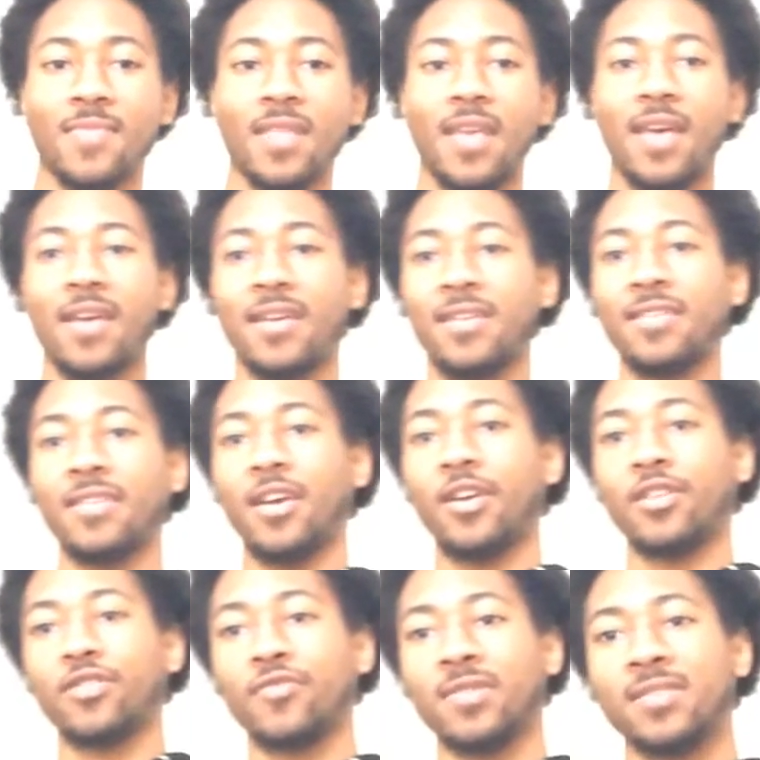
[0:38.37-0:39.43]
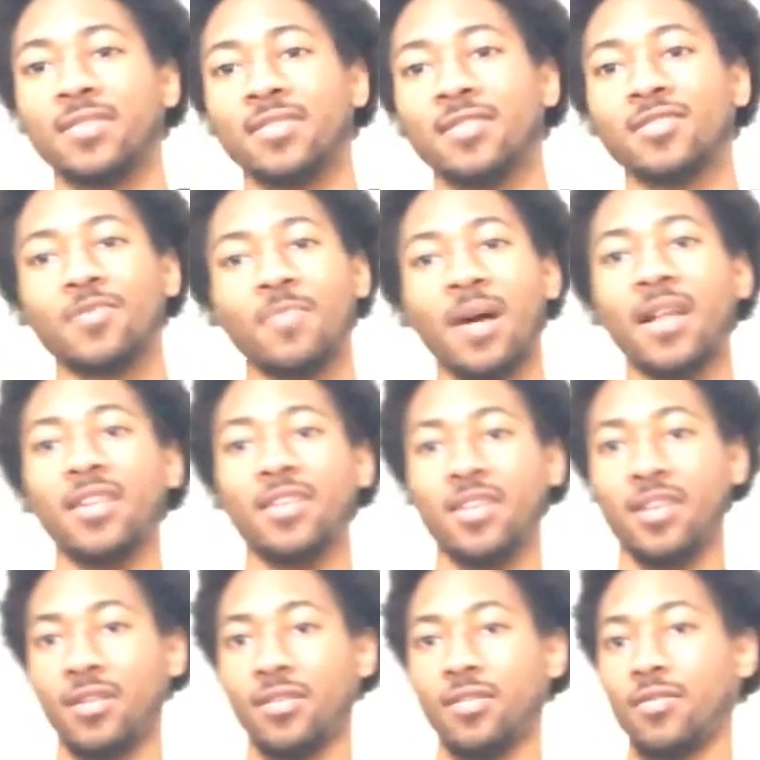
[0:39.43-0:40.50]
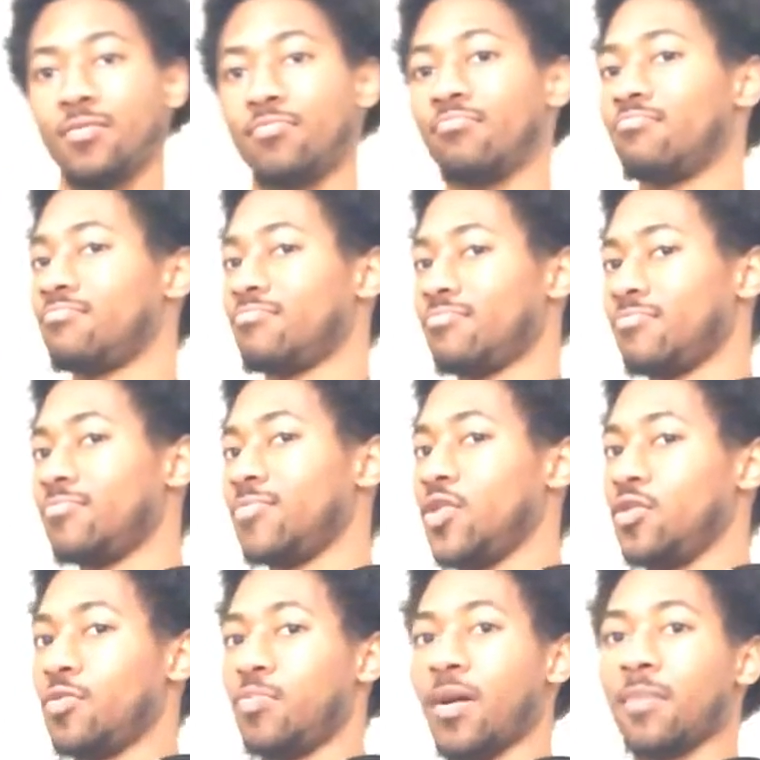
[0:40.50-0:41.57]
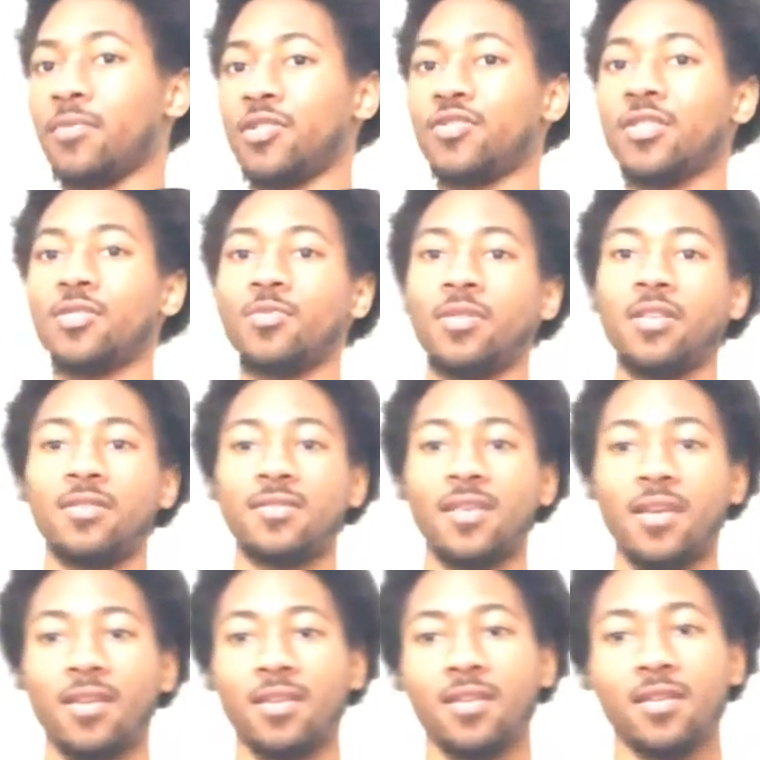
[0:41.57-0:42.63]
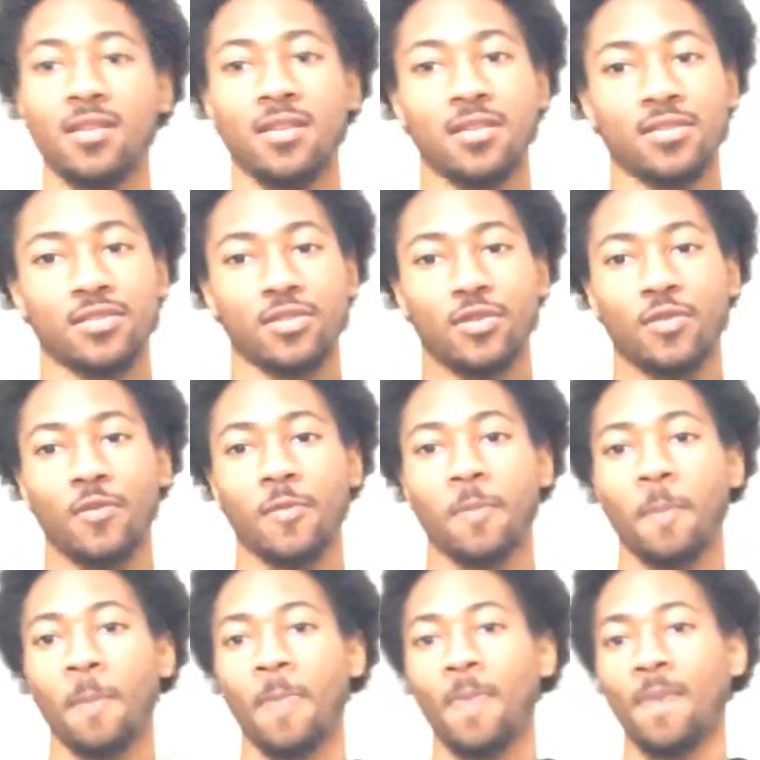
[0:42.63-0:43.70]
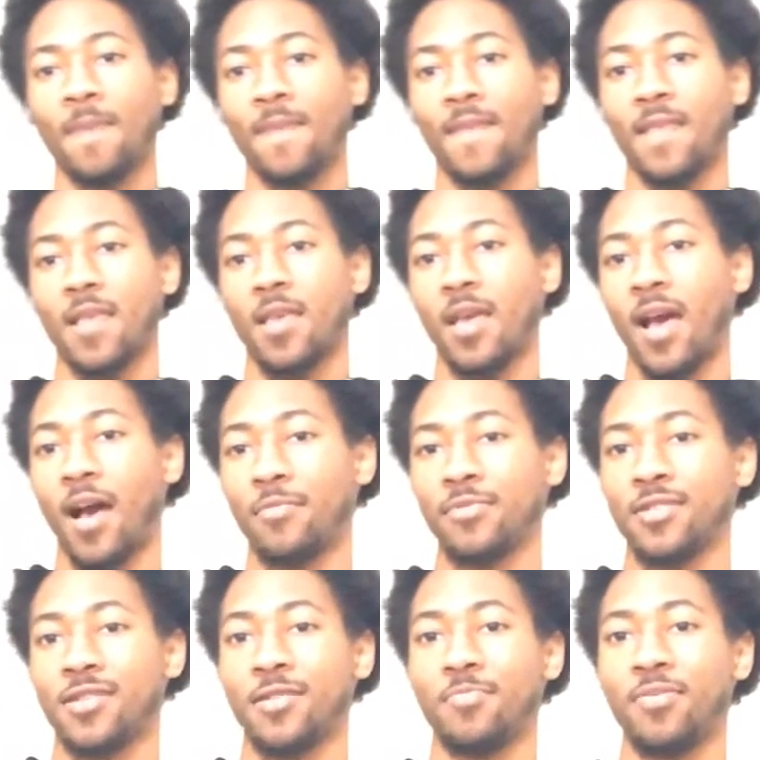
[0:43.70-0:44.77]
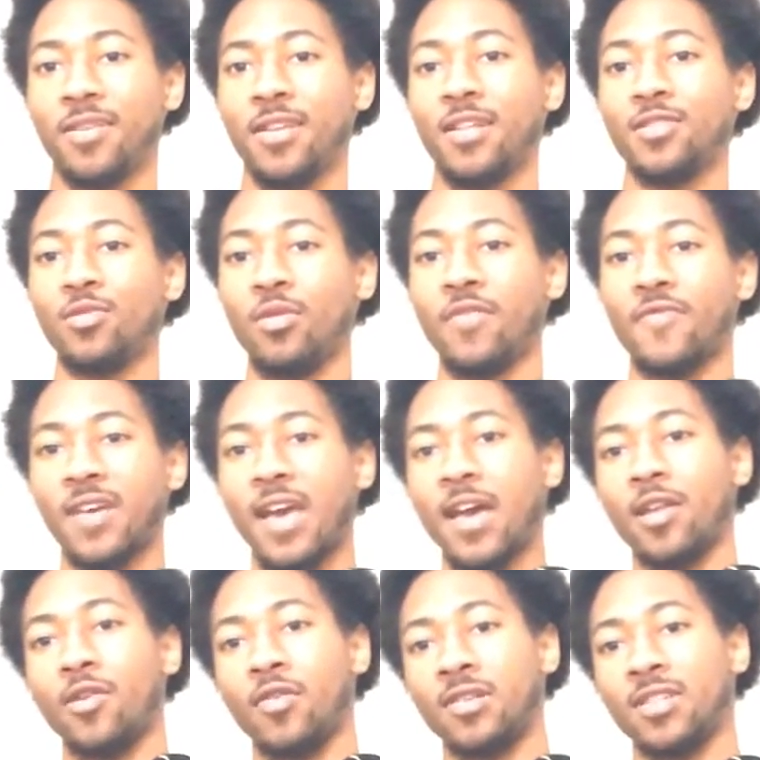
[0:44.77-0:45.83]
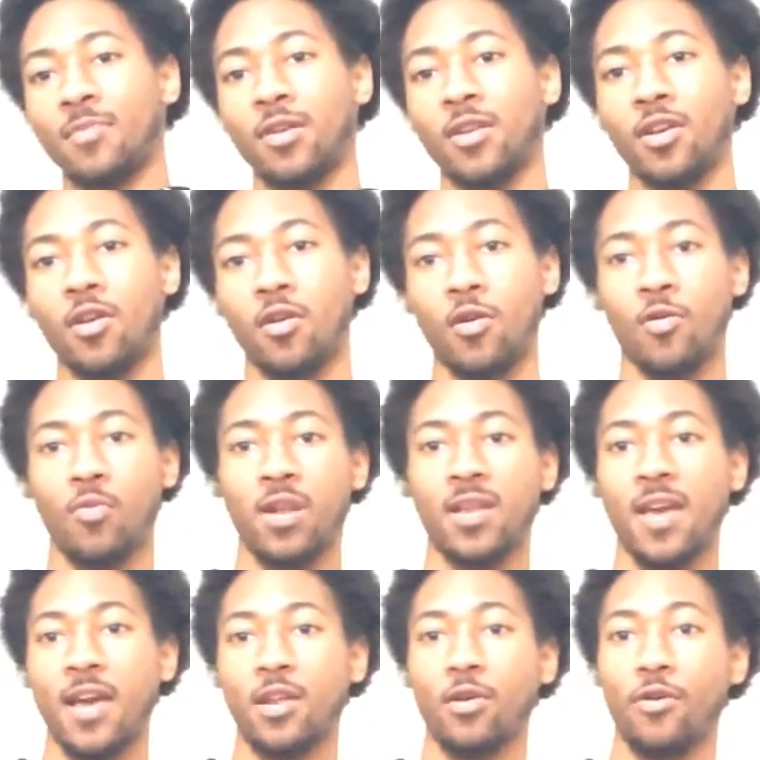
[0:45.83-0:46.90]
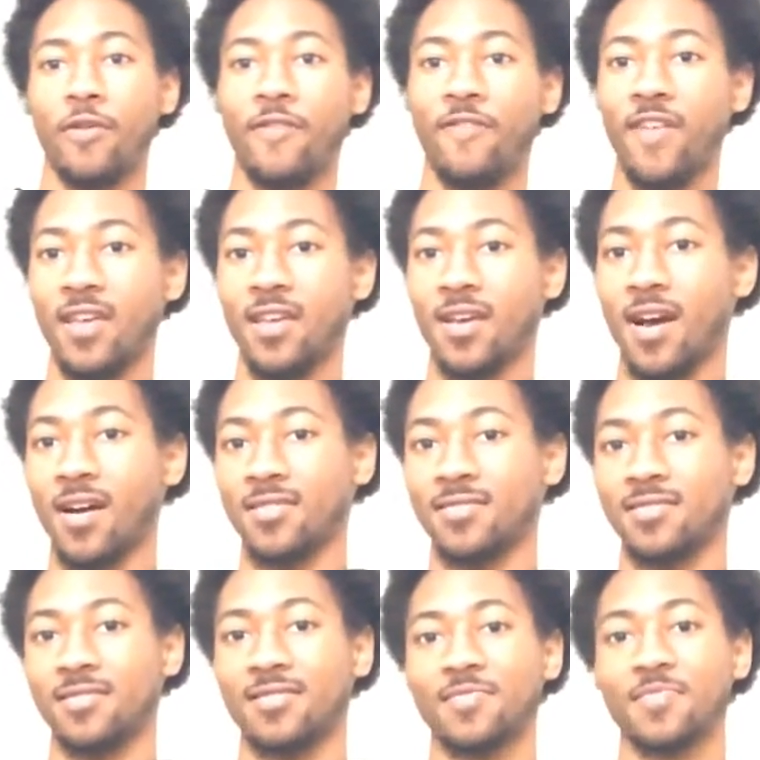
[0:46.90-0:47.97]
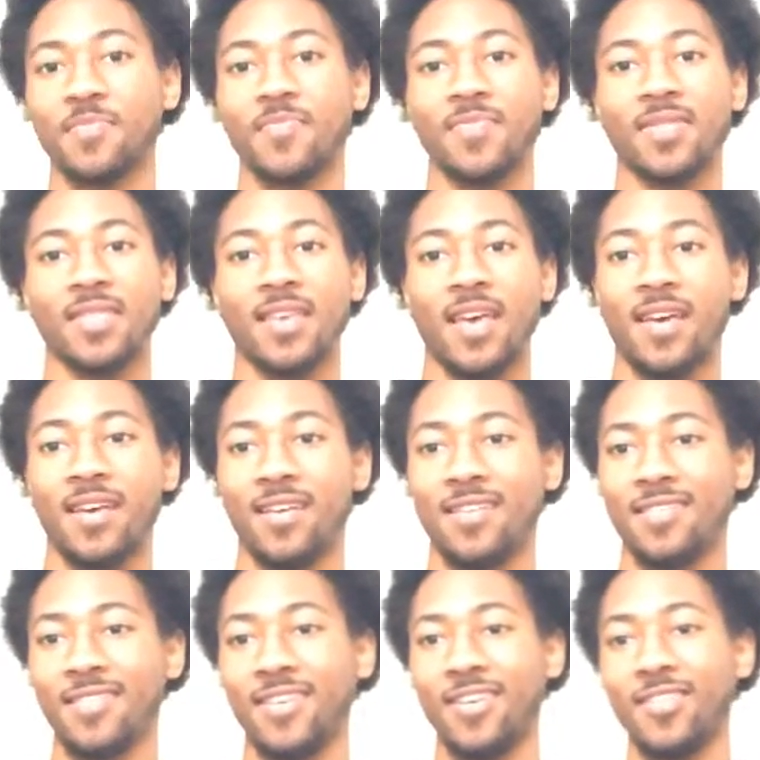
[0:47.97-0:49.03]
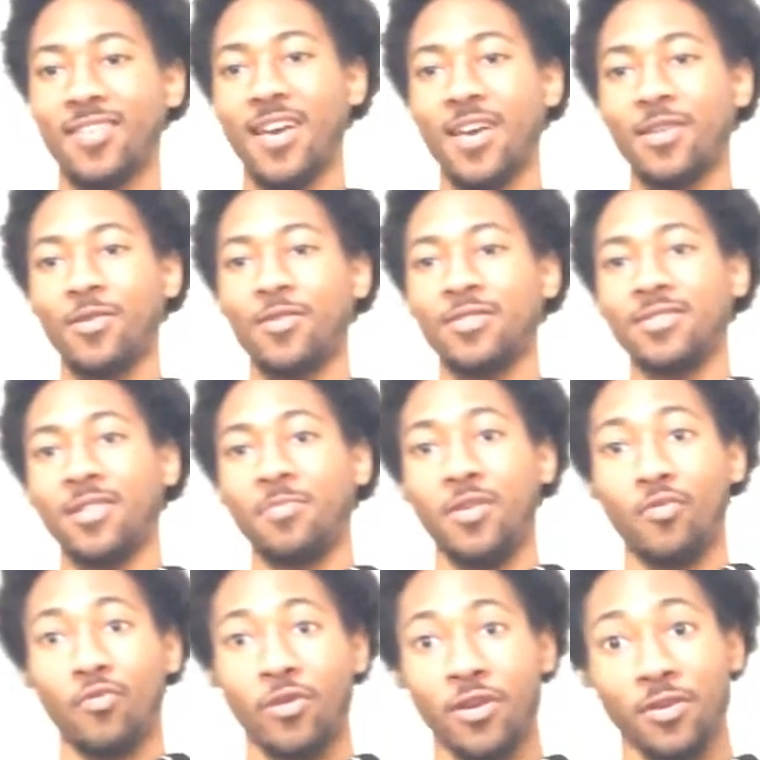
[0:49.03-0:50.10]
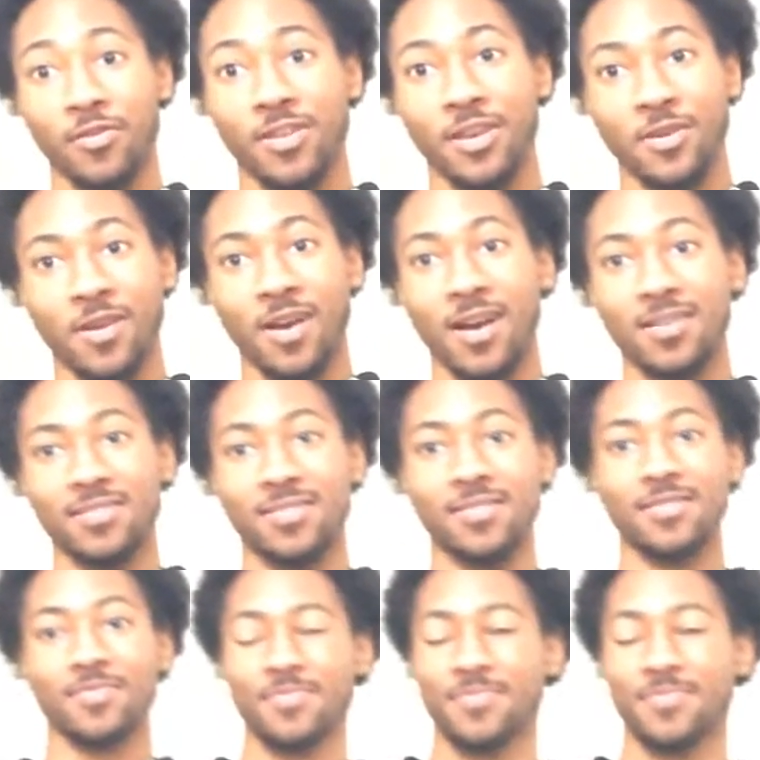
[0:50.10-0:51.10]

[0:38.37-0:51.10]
and characteristics of somebody that you could probably trust what they're saying. So I'm gonna put it in two different categories. I'm gonna call one category fake conscious, and the other category is gonna be real deal conscious.